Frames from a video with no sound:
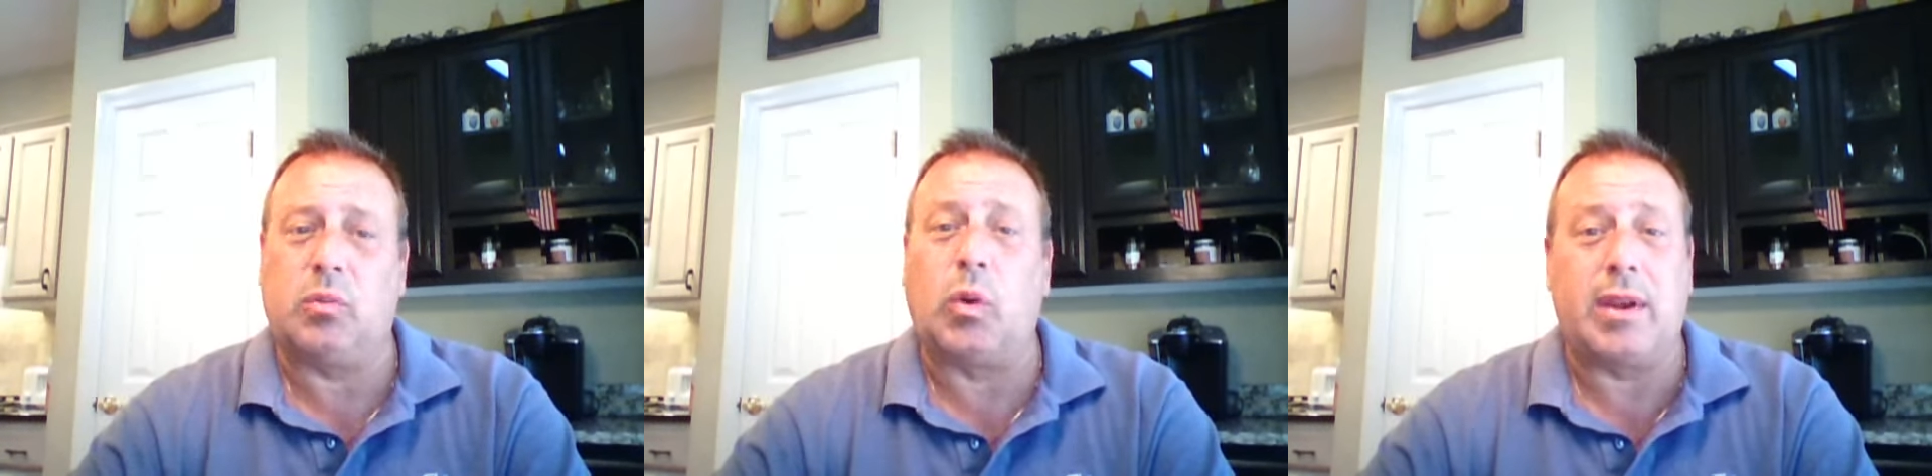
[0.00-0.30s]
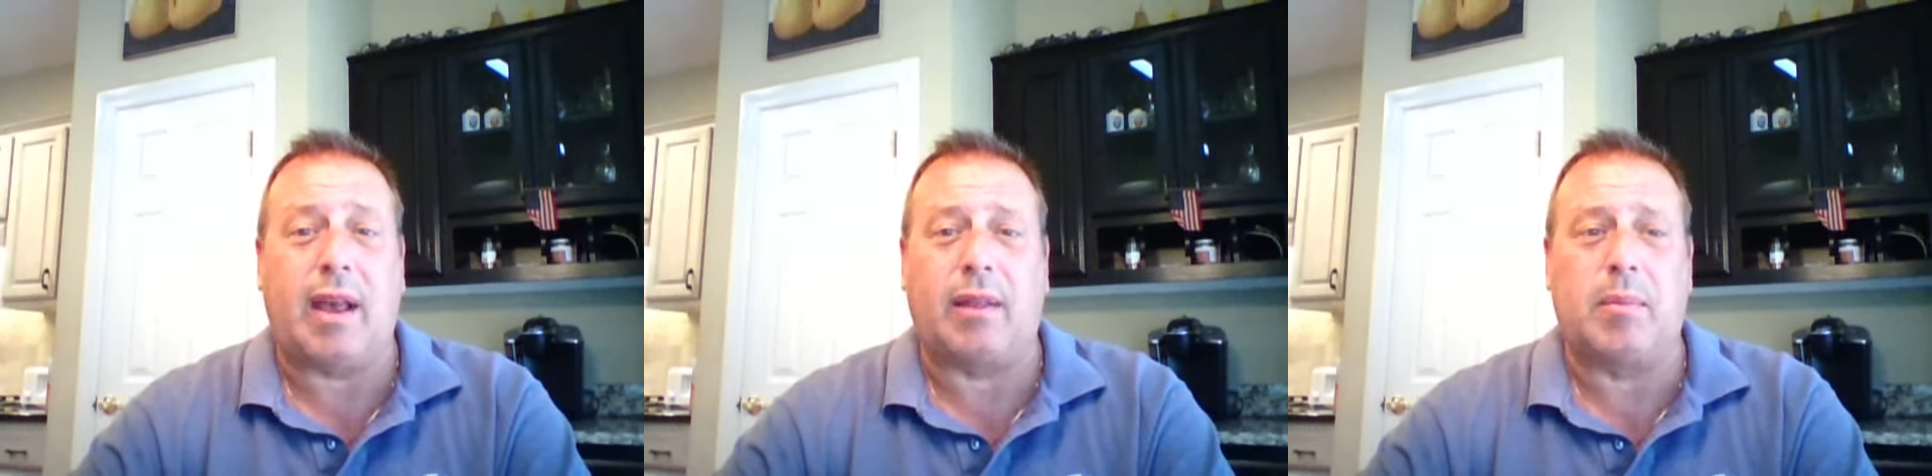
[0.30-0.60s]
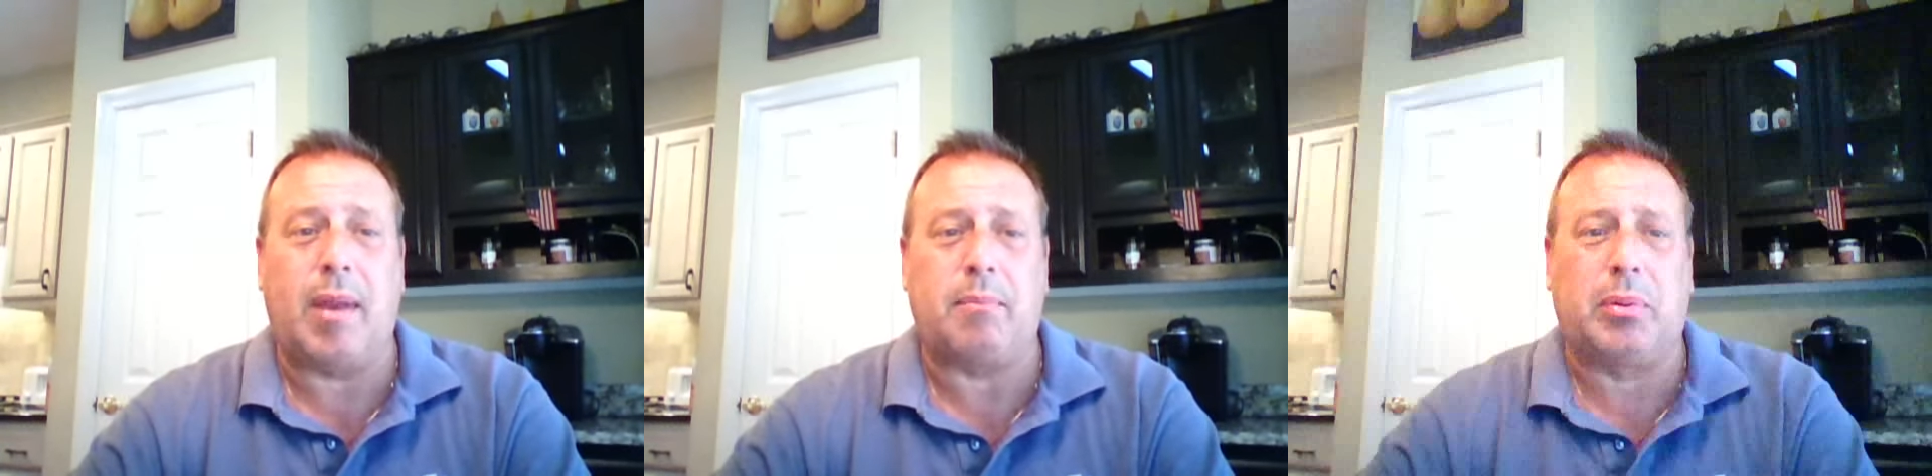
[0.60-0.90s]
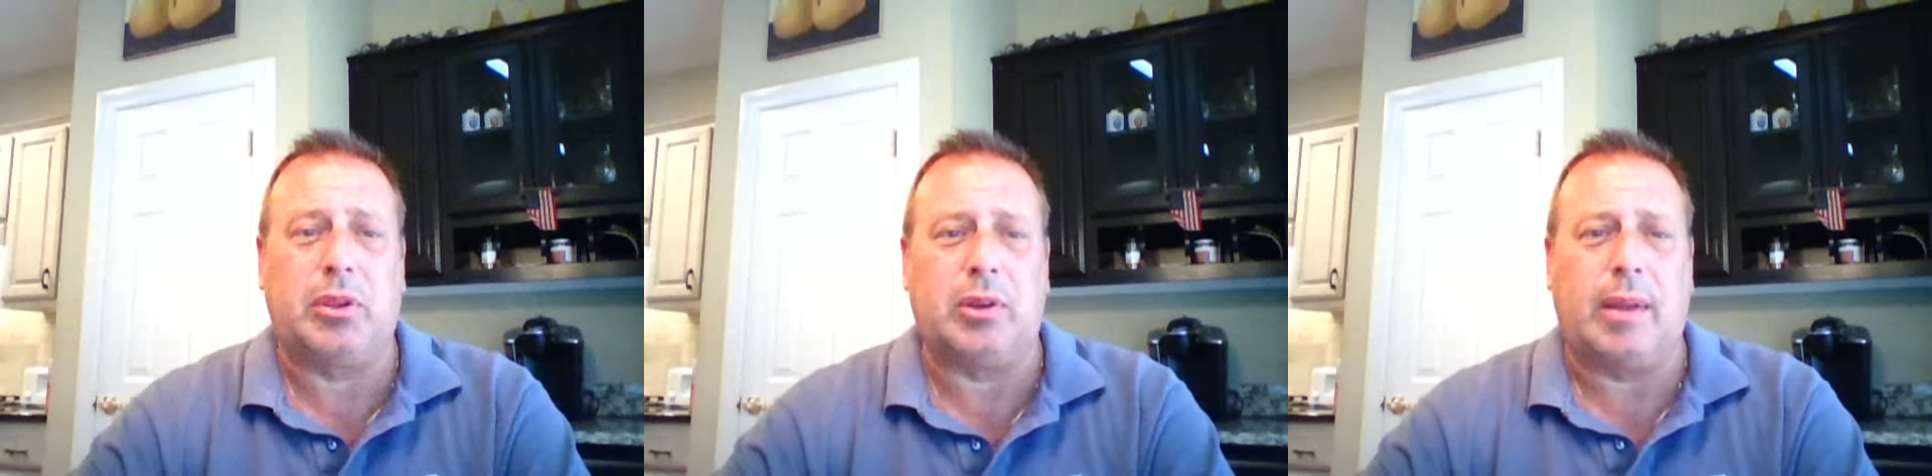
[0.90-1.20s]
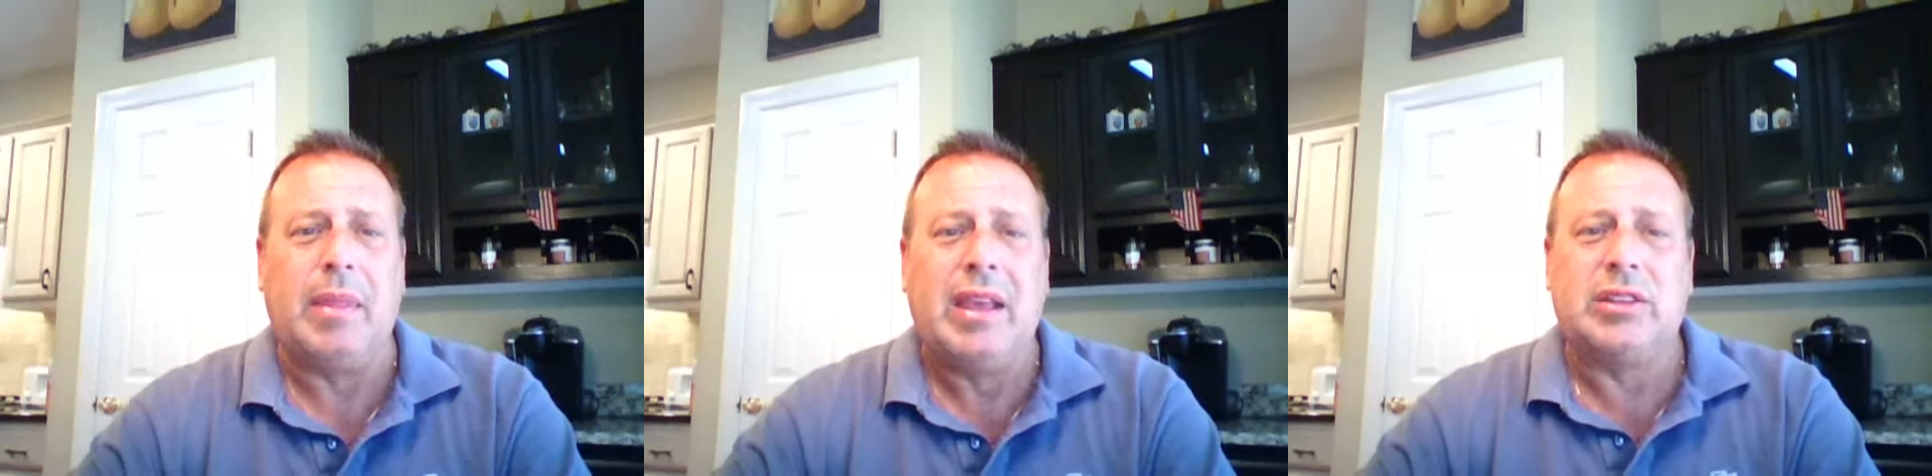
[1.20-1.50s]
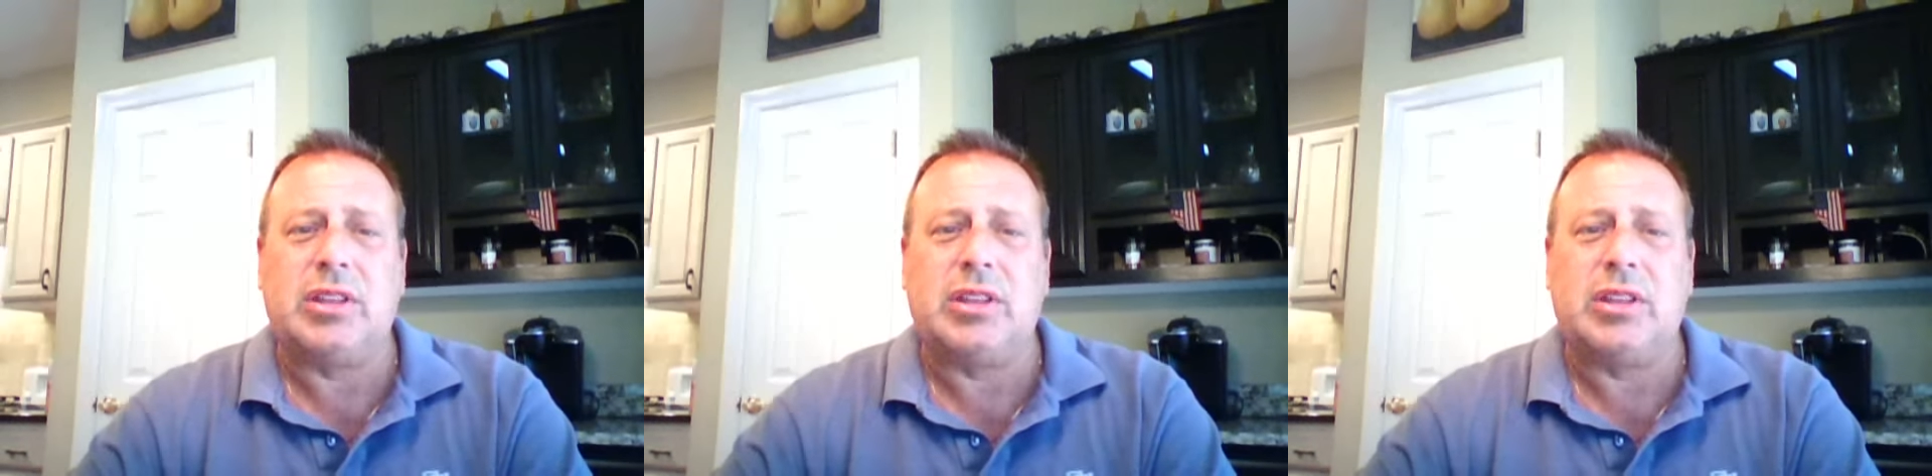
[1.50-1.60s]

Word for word: at $1 bet per unit.